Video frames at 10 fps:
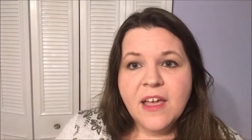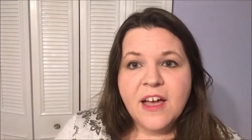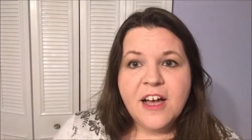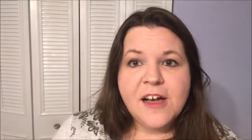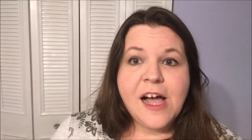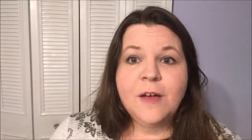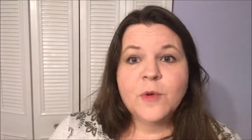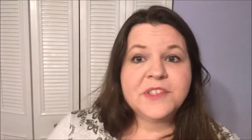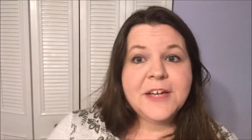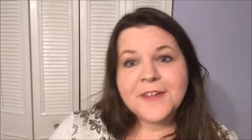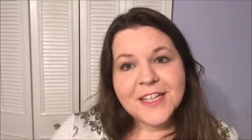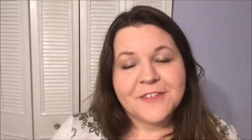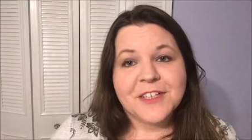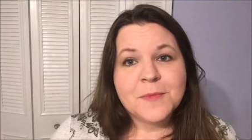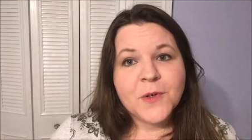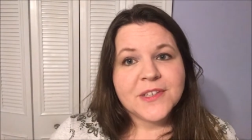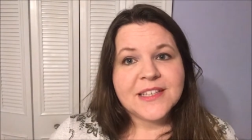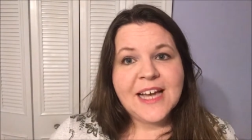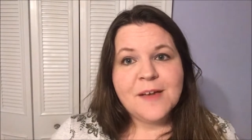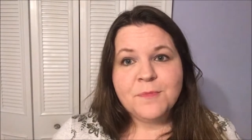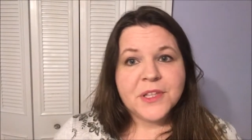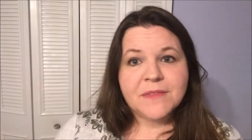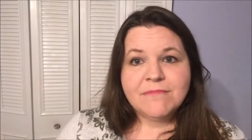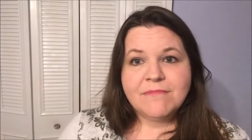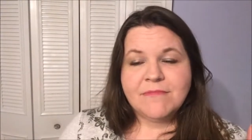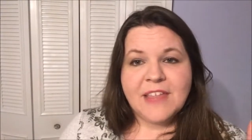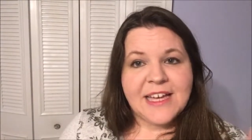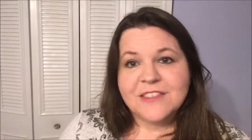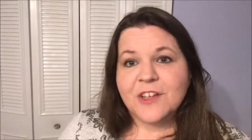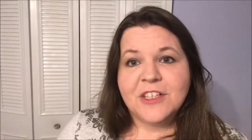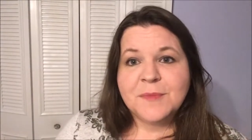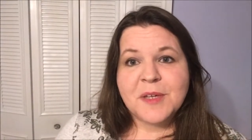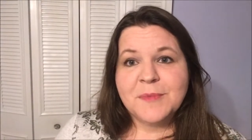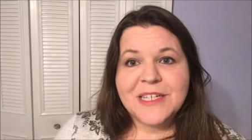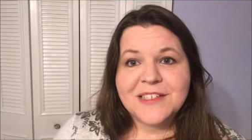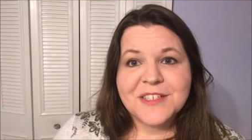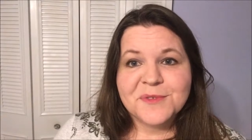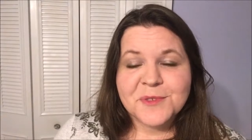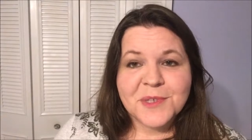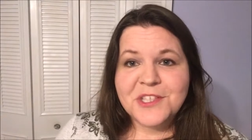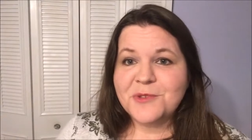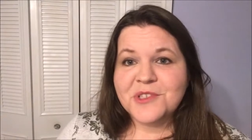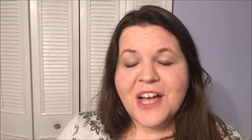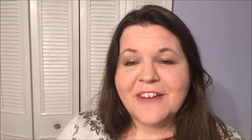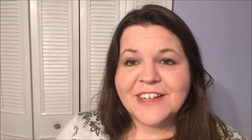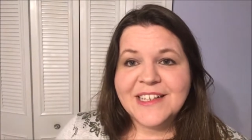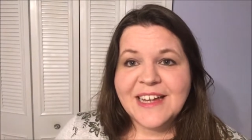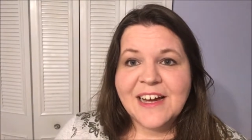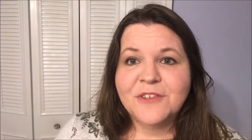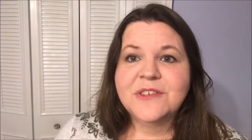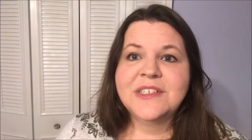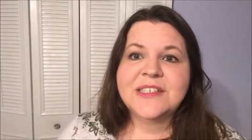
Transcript: Uh, I will definitely read more than that, but that is all I'm committed to, is what you saw right now.